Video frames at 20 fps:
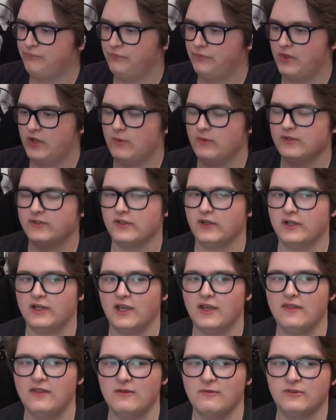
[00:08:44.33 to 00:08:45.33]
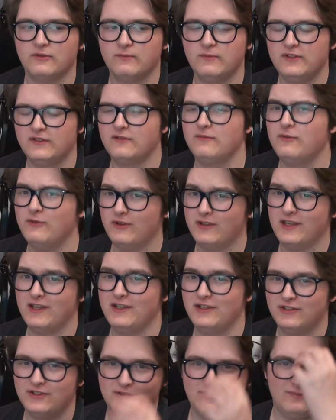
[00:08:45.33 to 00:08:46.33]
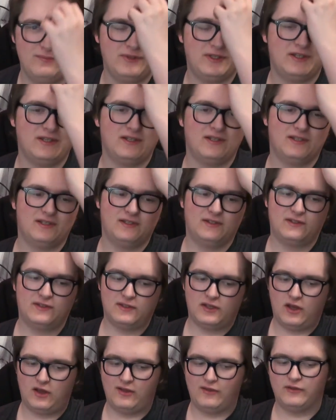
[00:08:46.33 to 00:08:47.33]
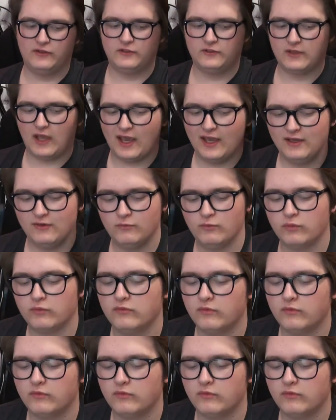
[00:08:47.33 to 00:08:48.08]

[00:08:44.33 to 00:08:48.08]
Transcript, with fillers: there was miscommunication because I